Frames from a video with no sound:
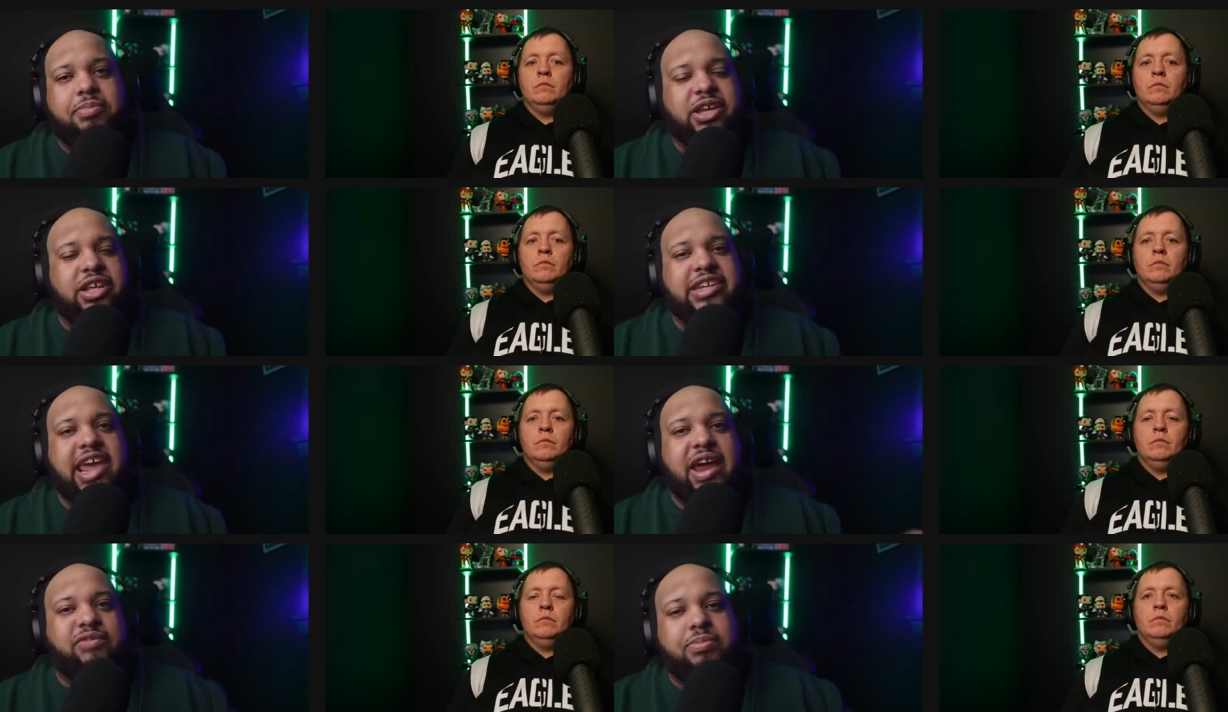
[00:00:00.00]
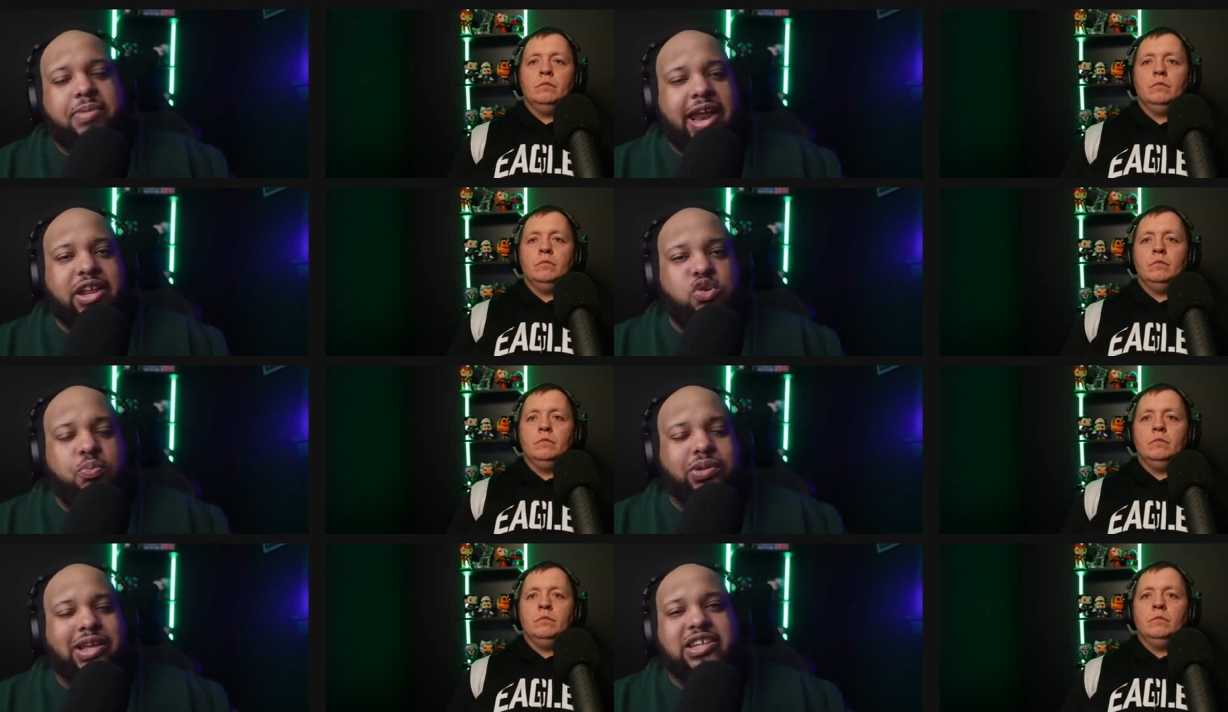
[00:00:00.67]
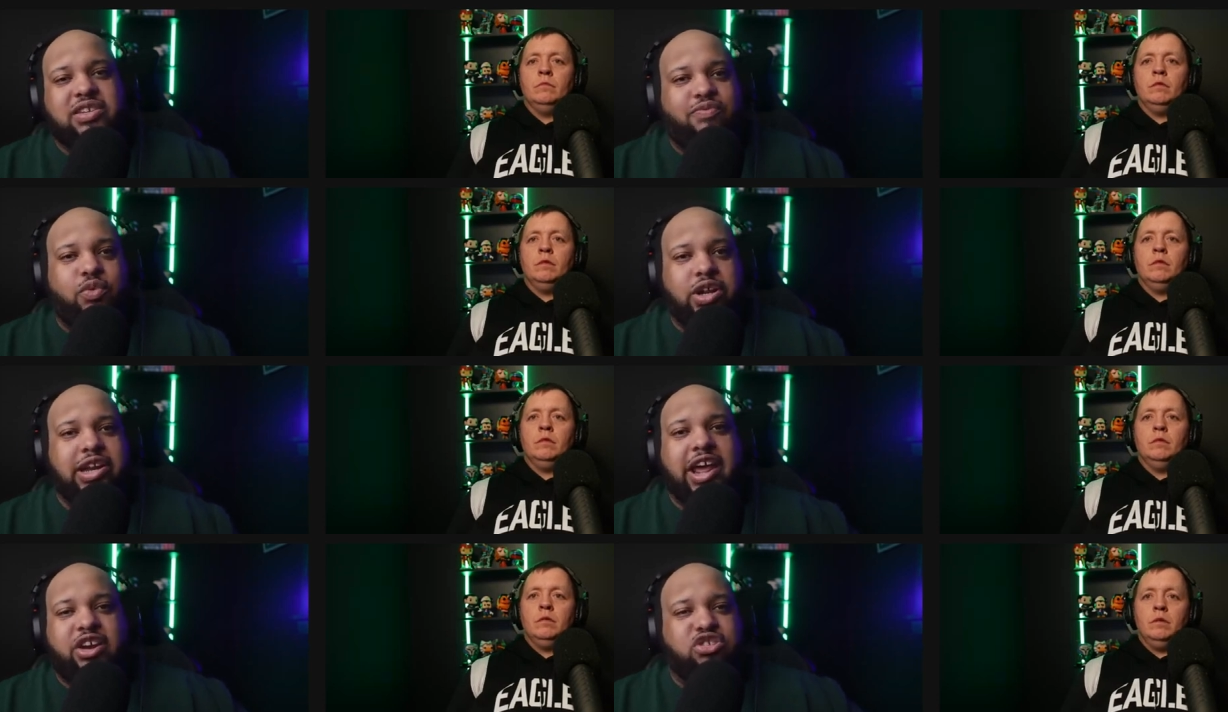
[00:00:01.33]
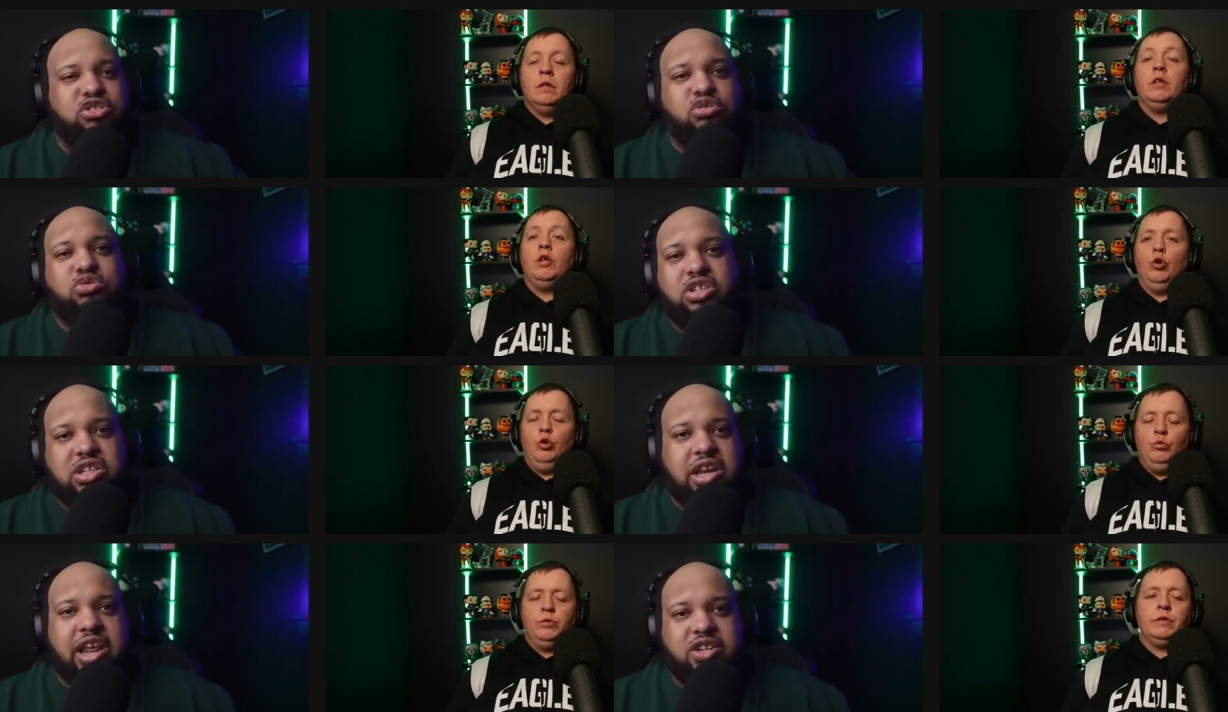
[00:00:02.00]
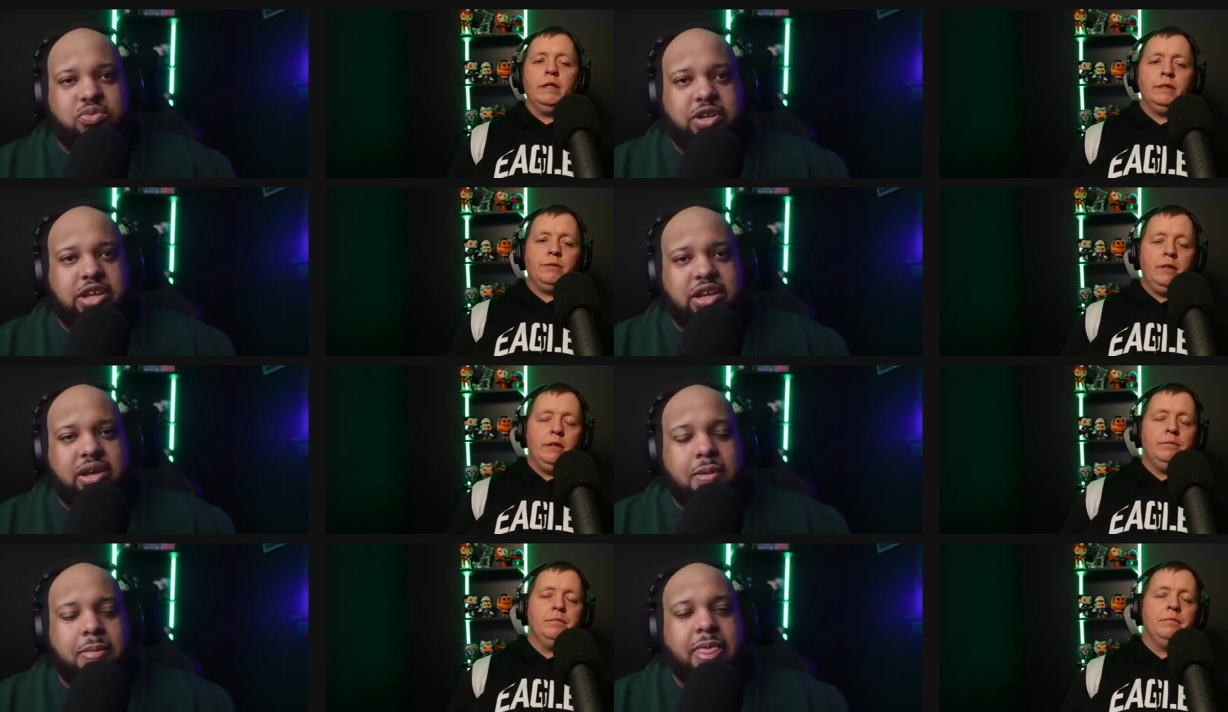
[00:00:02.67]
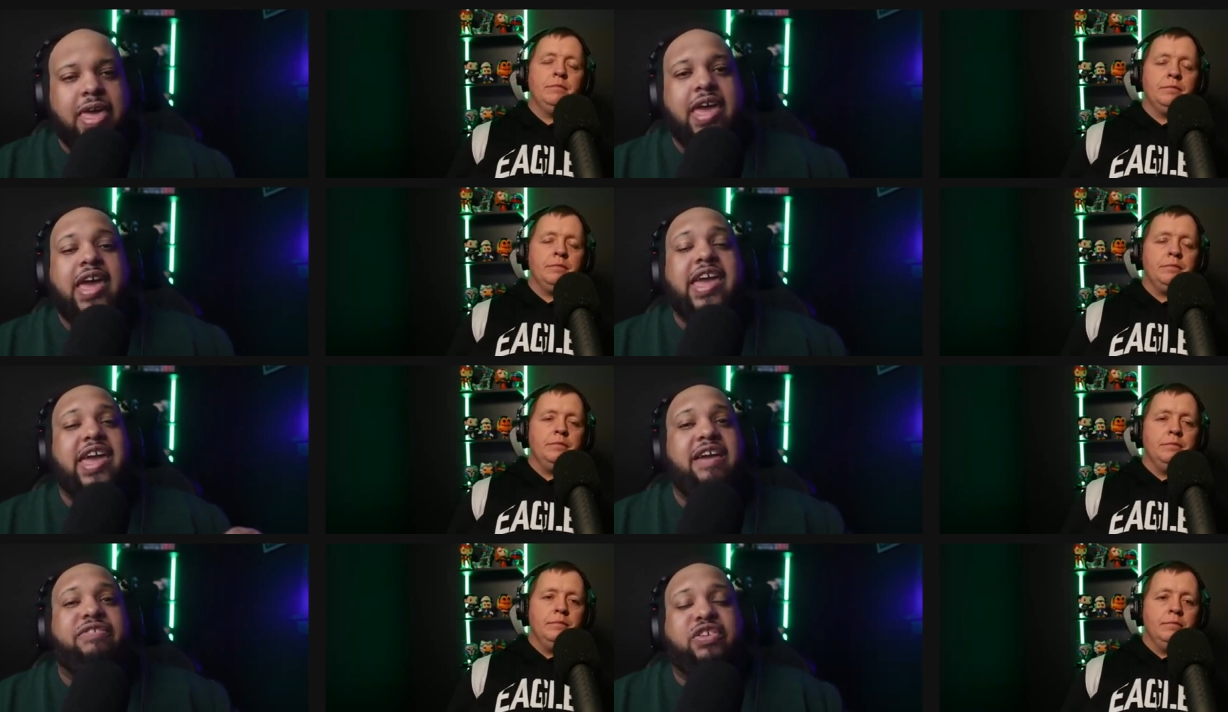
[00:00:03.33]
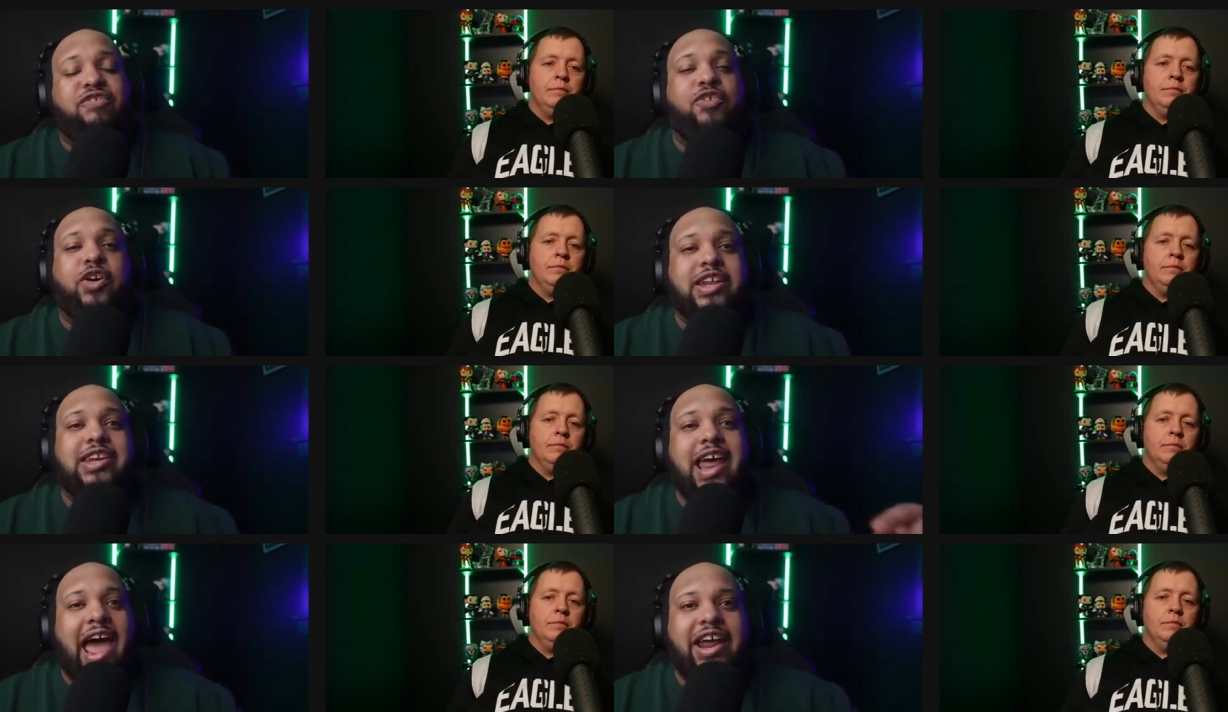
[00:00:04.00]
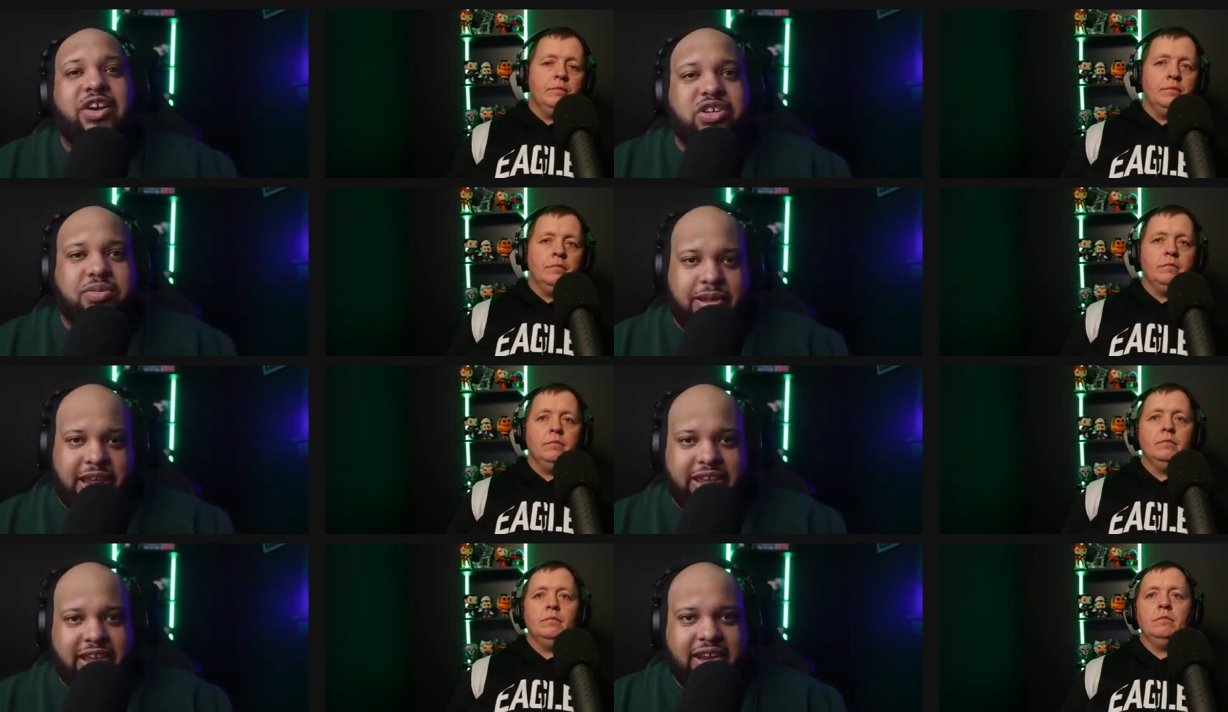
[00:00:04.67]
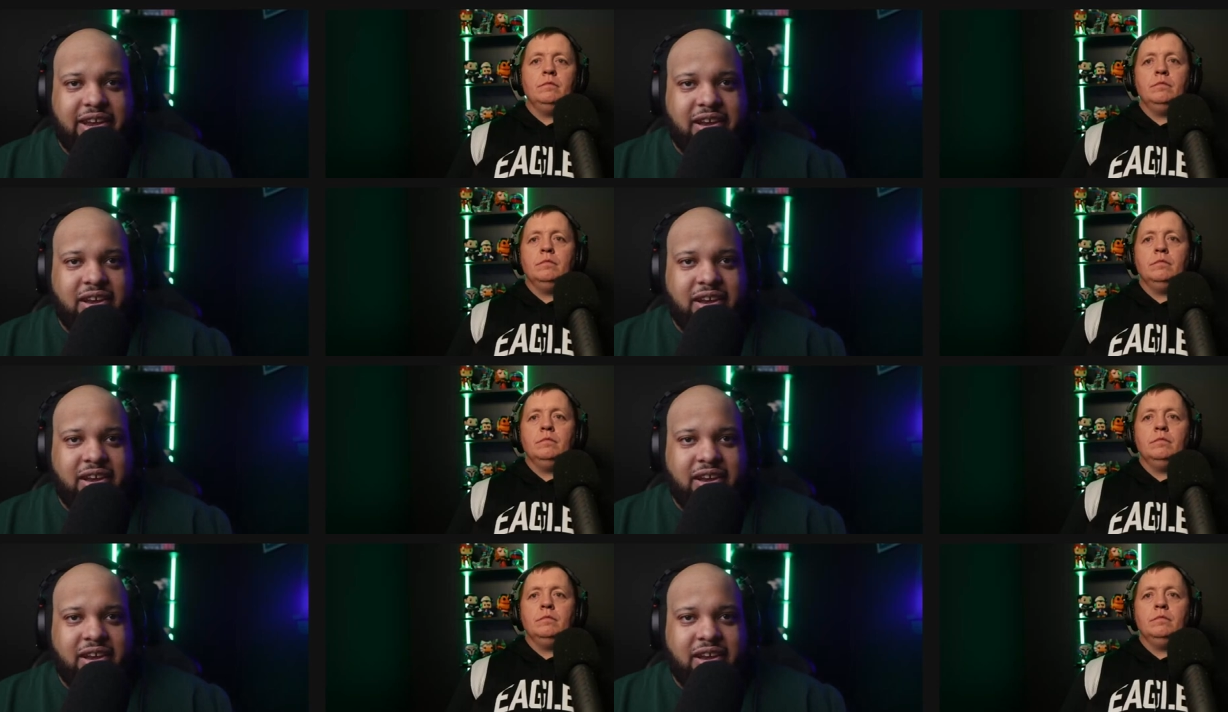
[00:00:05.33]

Speaker 1: because everybody who plays the 49ers loses lose. the next week. Right. If the 49ers make it,